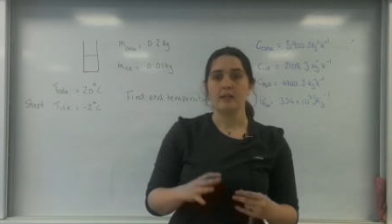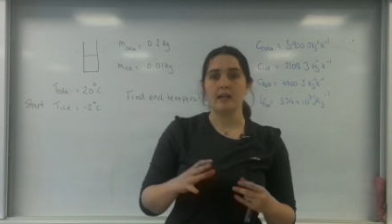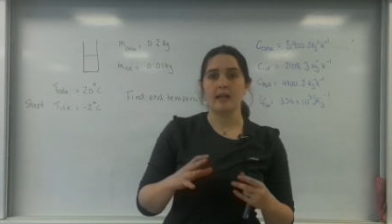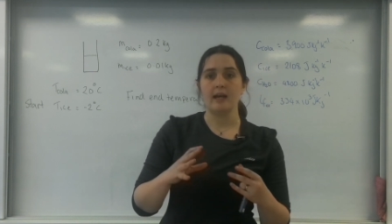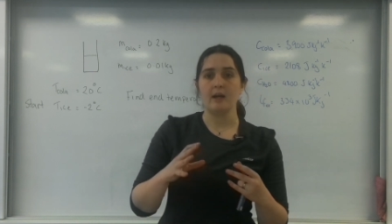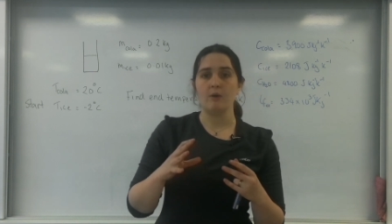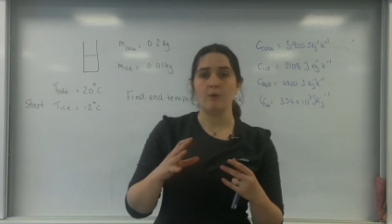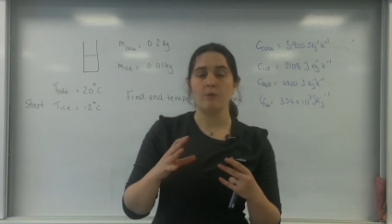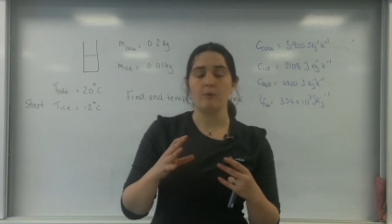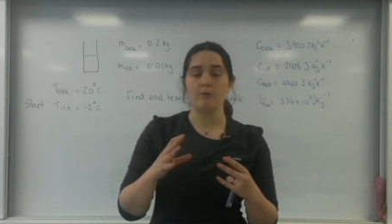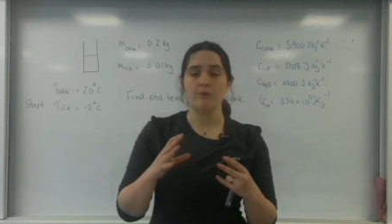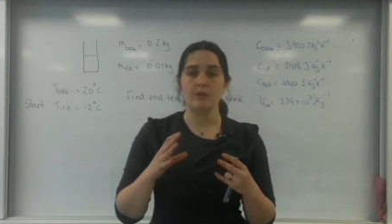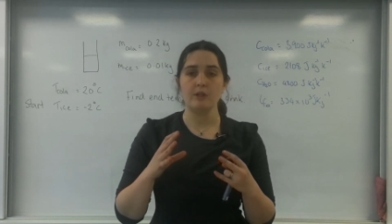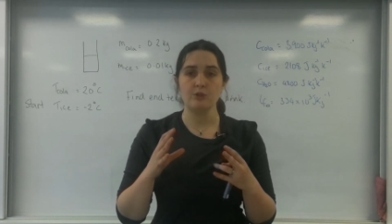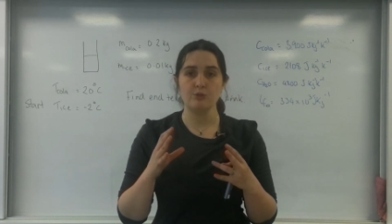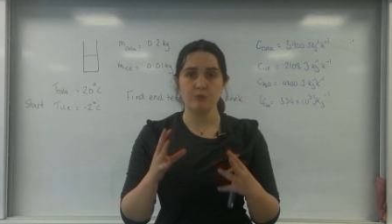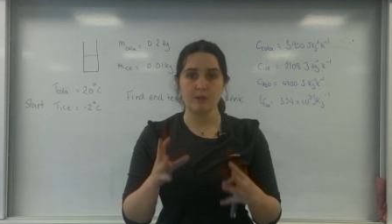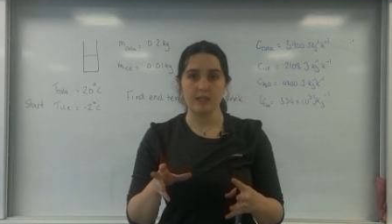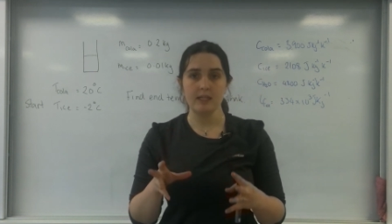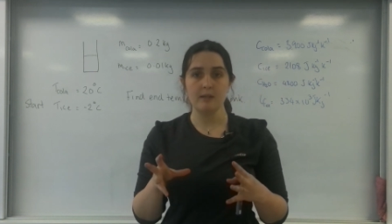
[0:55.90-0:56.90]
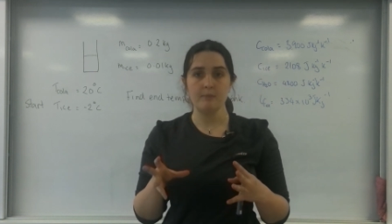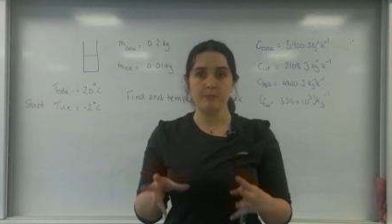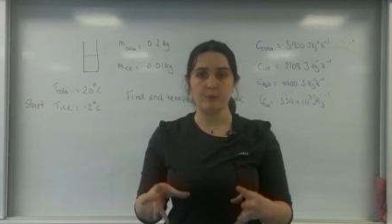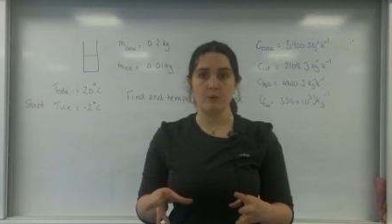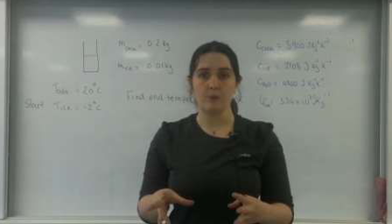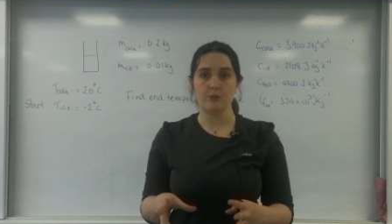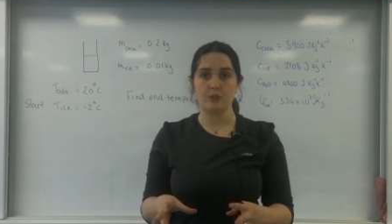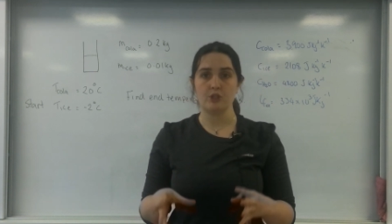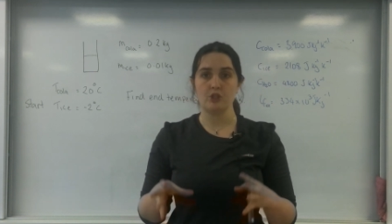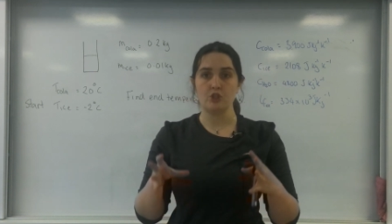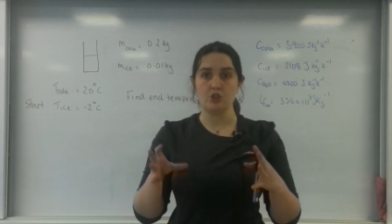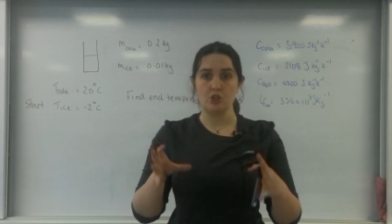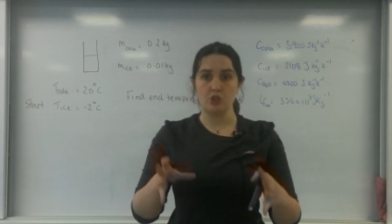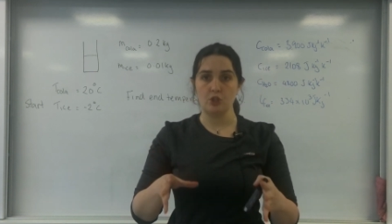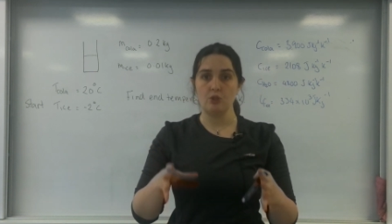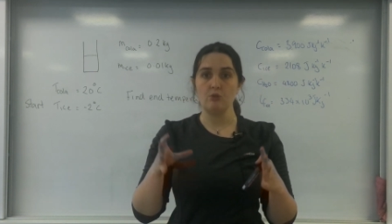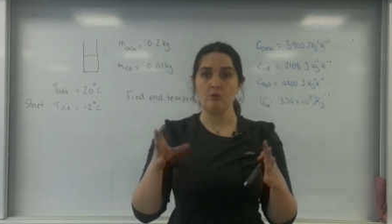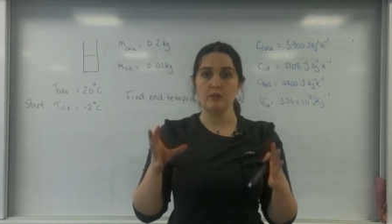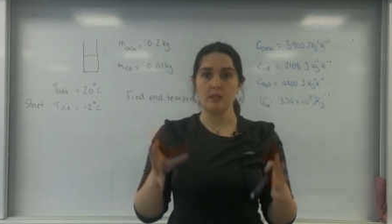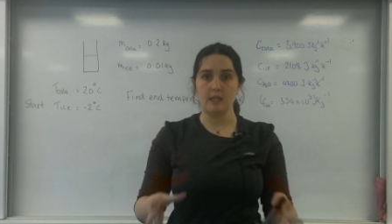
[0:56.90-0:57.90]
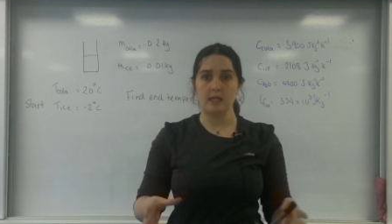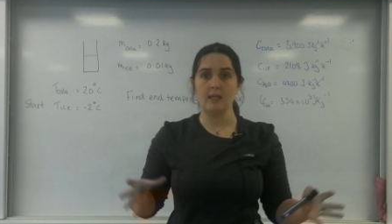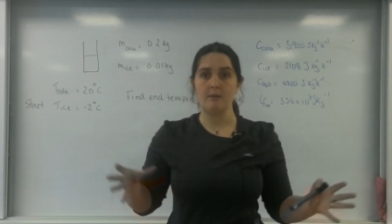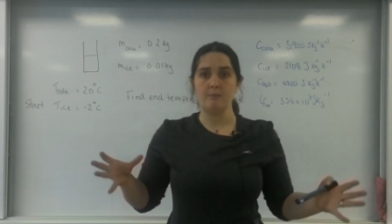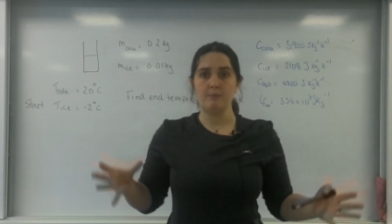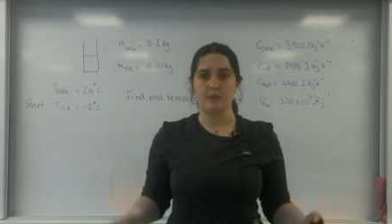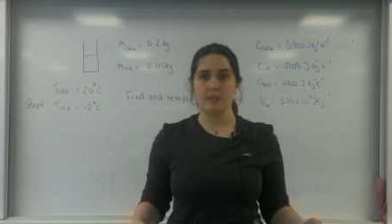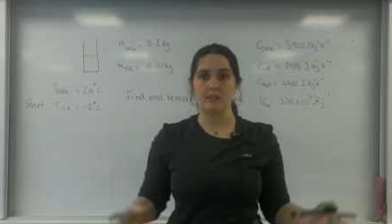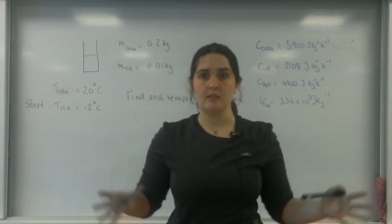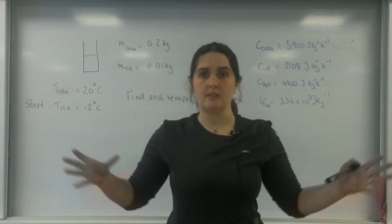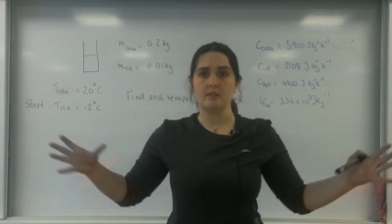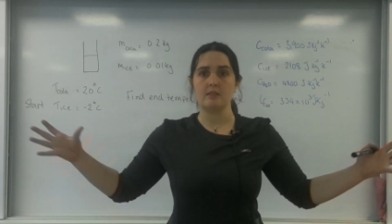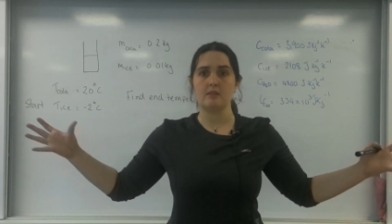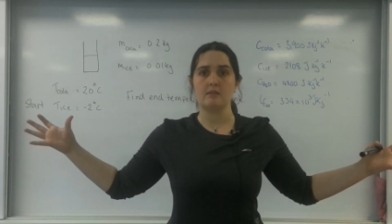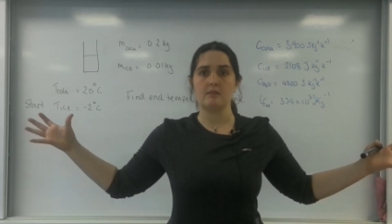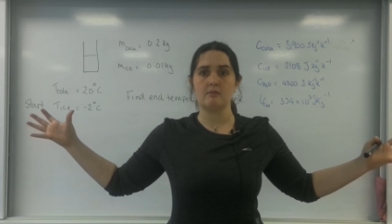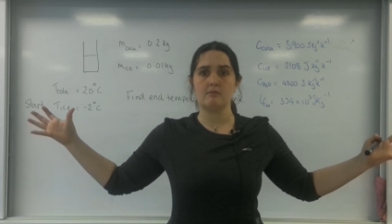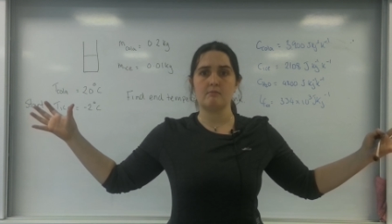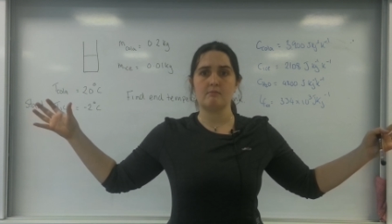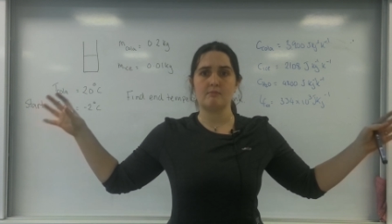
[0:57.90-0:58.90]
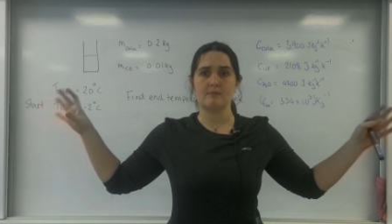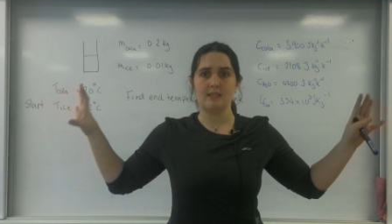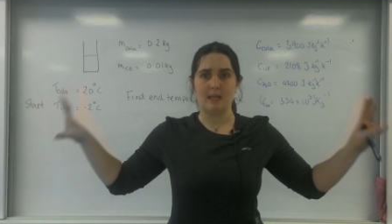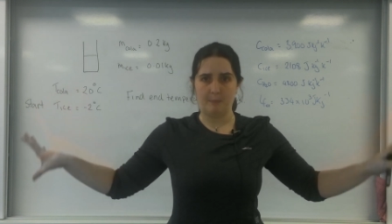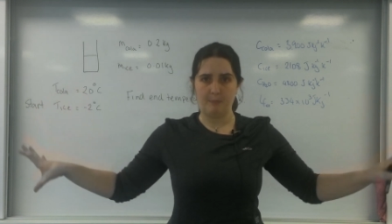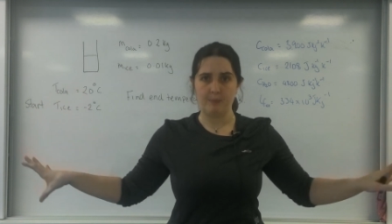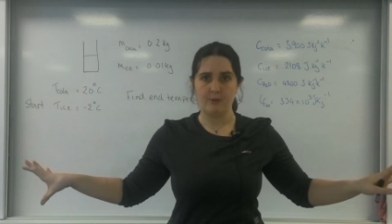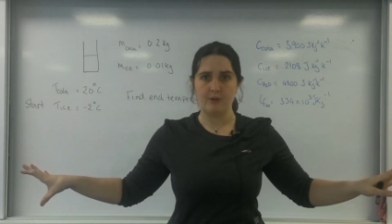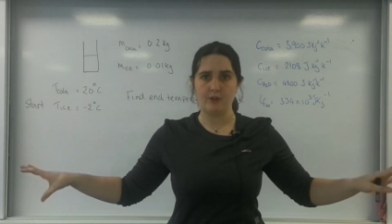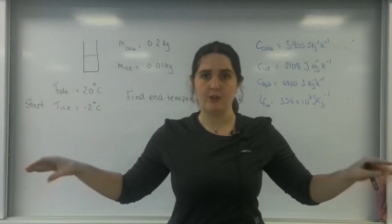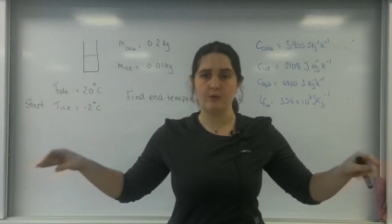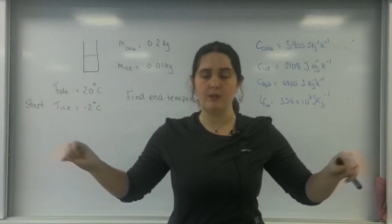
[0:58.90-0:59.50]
Now, it's really important that you keep this separate.